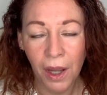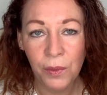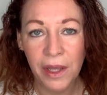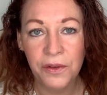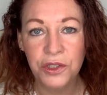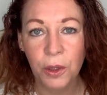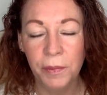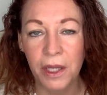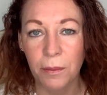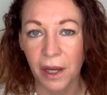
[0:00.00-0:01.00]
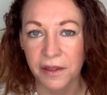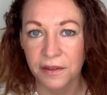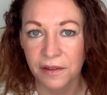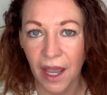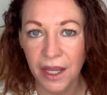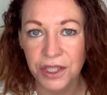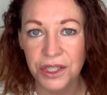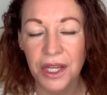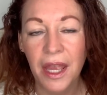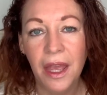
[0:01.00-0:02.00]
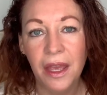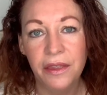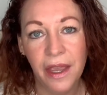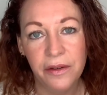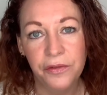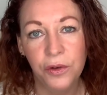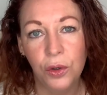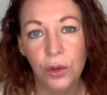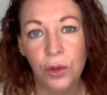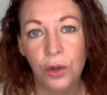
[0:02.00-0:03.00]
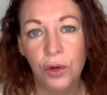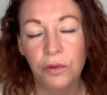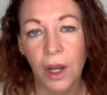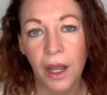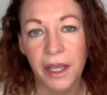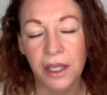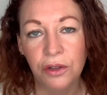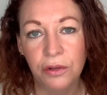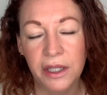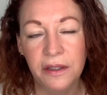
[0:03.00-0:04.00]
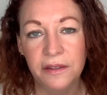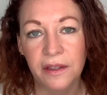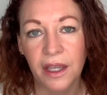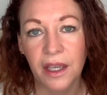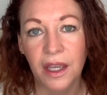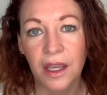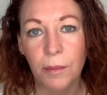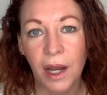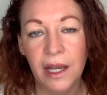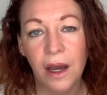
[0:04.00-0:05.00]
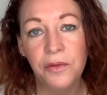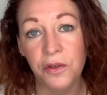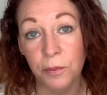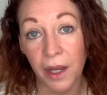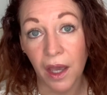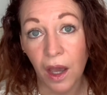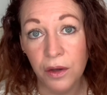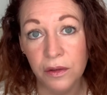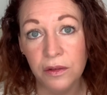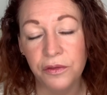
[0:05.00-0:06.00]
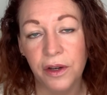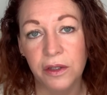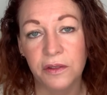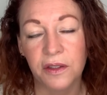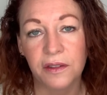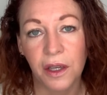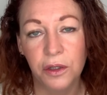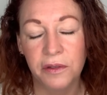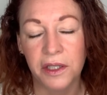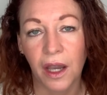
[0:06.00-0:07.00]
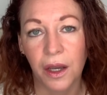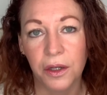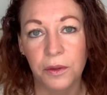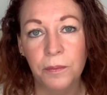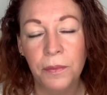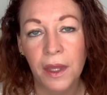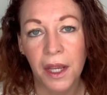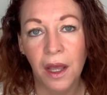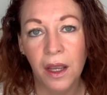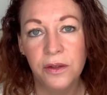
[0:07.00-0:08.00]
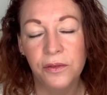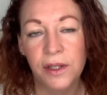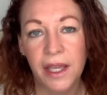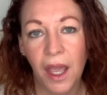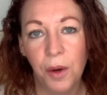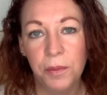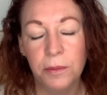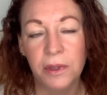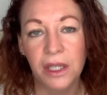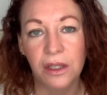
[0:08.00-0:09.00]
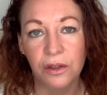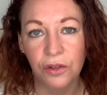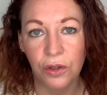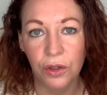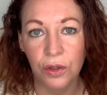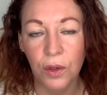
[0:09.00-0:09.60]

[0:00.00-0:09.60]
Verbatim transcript: way of shopping my stash, therefore uh, increasing my love of my own fragrances that I already own and hopefully helping me to